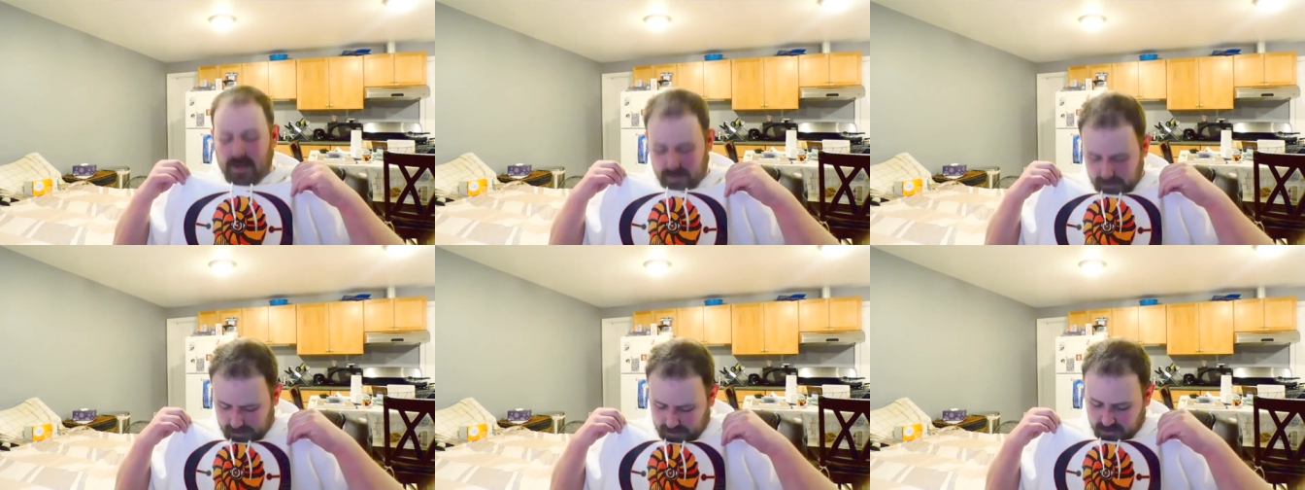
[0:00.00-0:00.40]

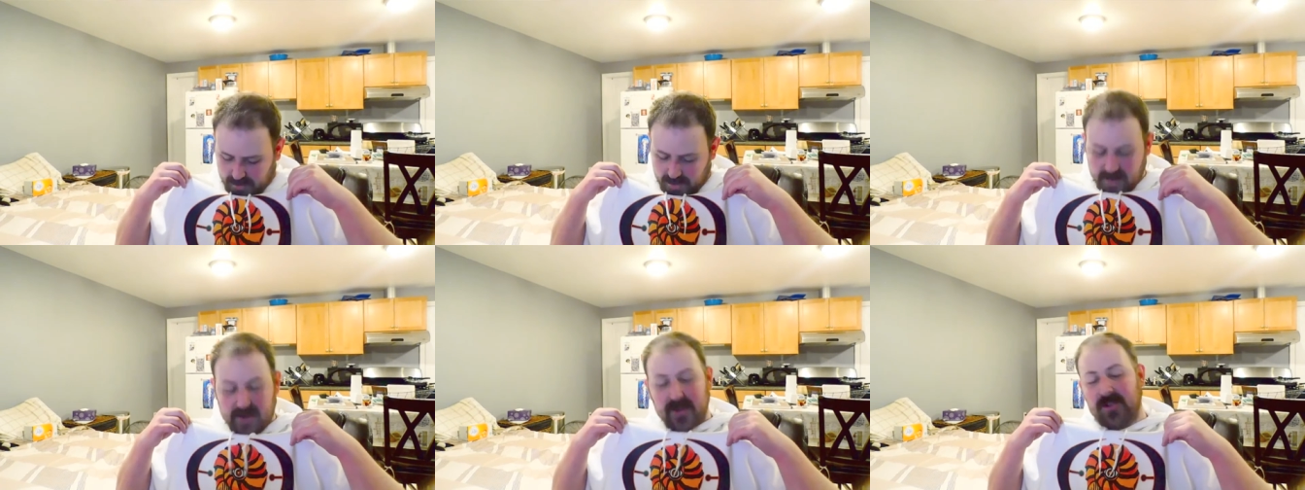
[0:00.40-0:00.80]
That's
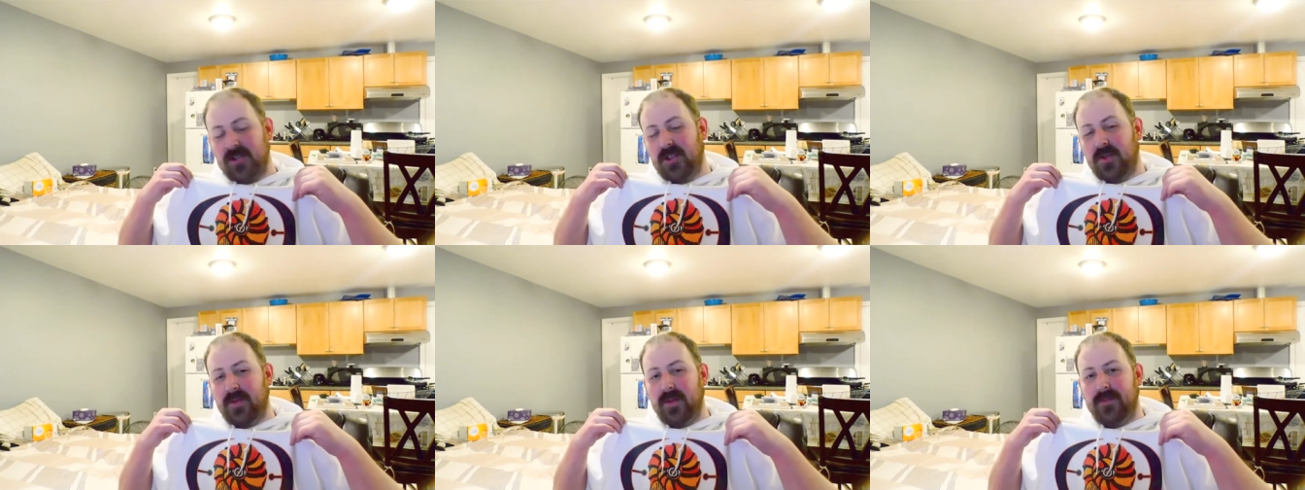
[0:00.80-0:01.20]
right, ladies and
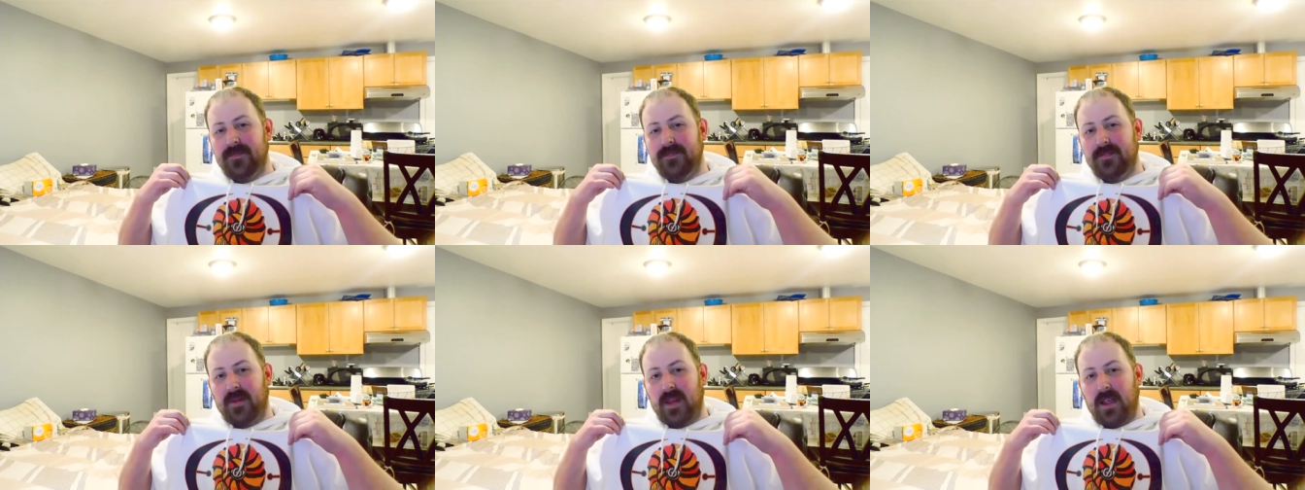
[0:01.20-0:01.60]
gentlemen.
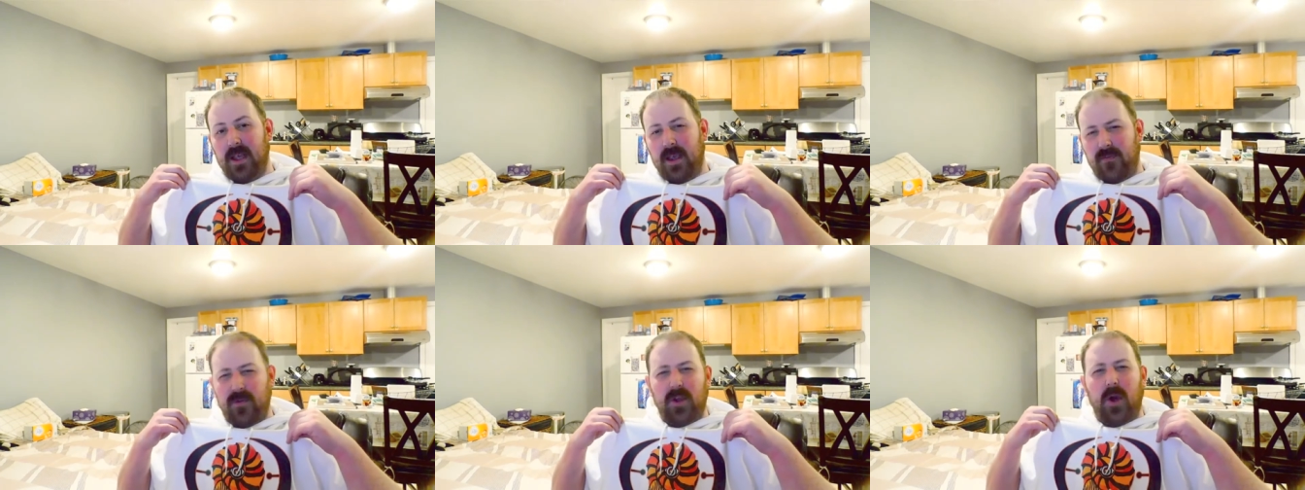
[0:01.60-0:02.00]

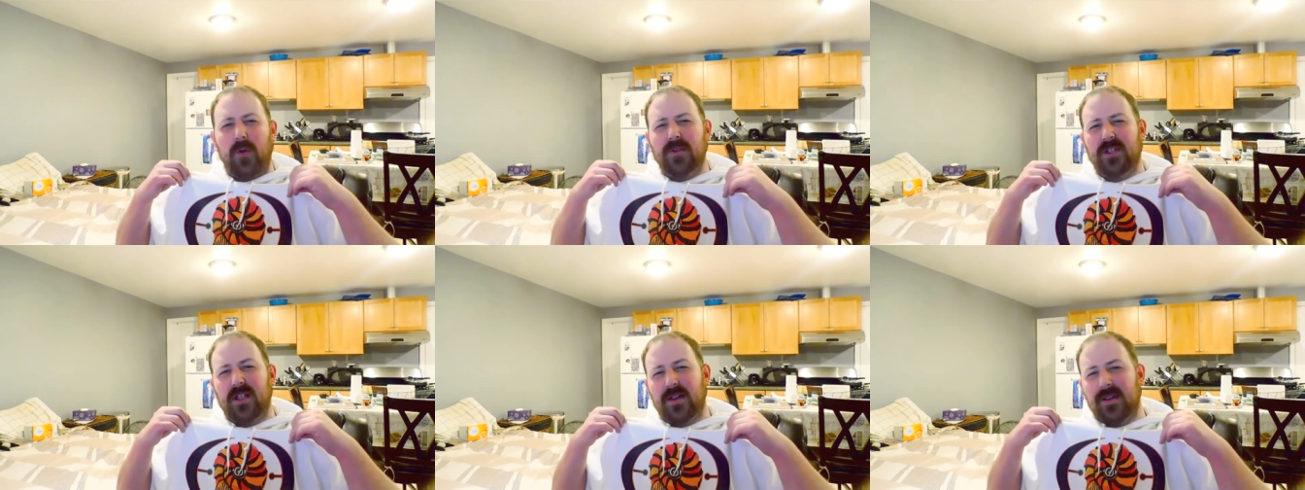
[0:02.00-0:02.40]
If you go
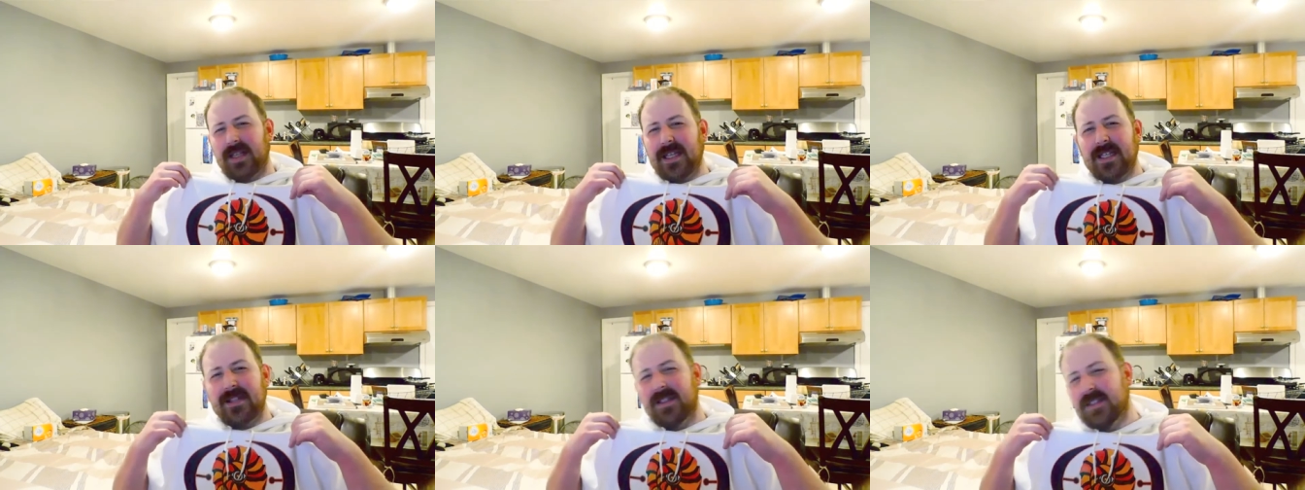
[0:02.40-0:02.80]
into the
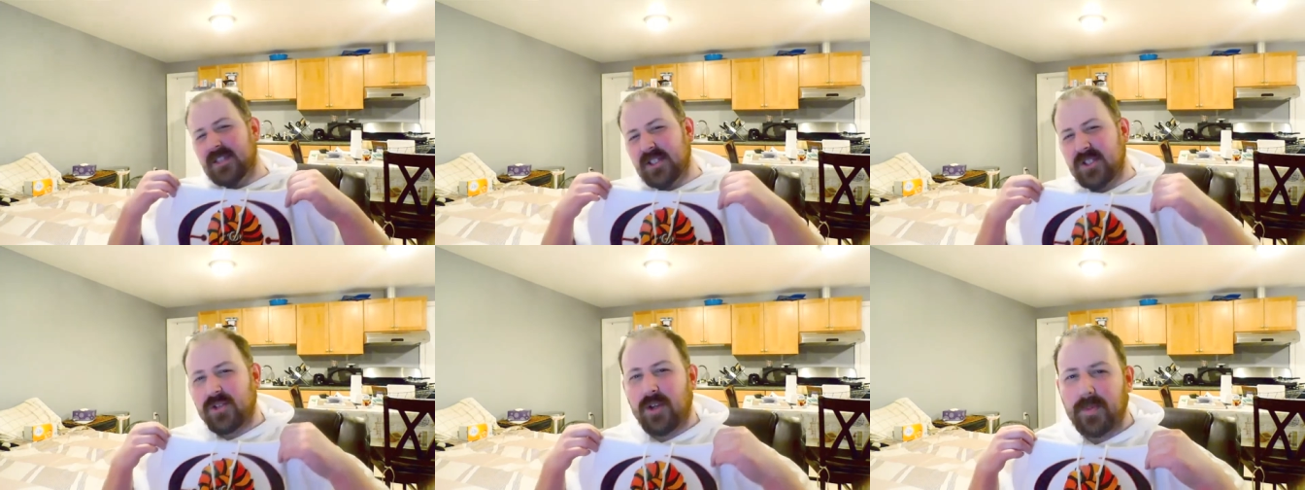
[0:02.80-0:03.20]
link in the
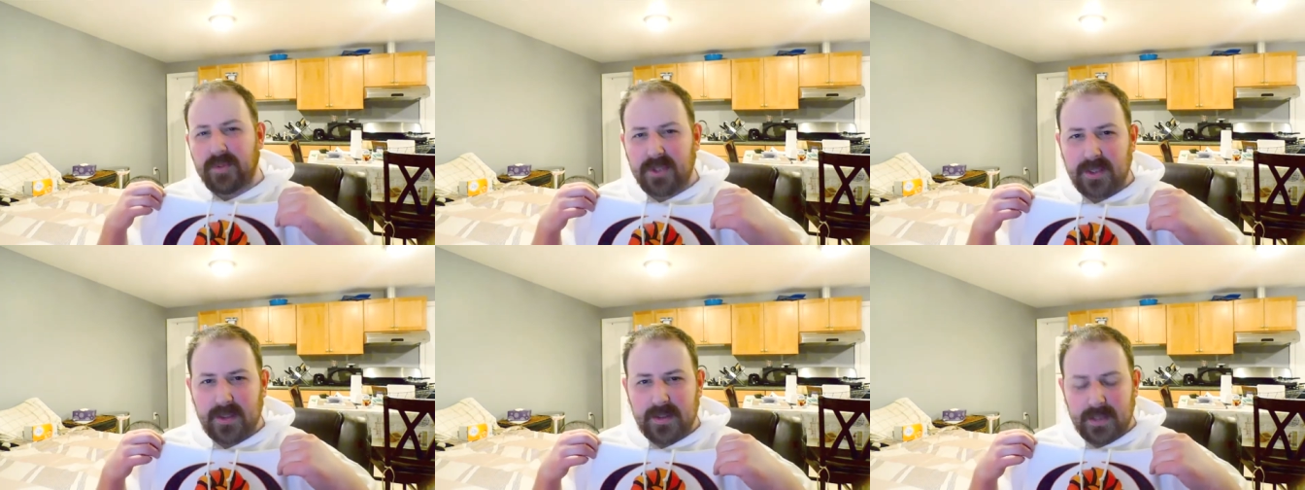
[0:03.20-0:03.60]

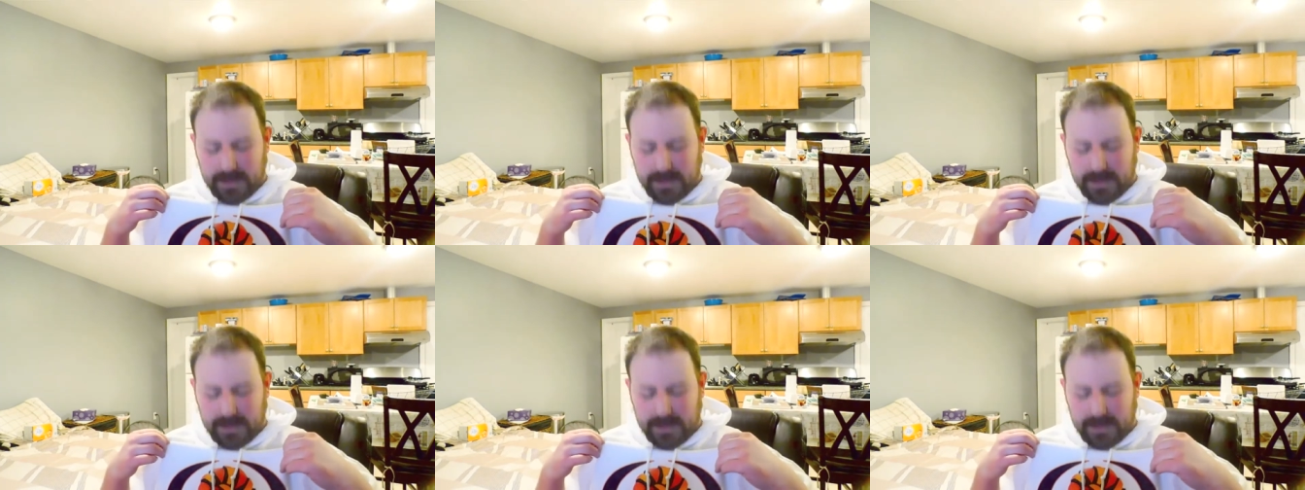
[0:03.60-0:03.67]
description,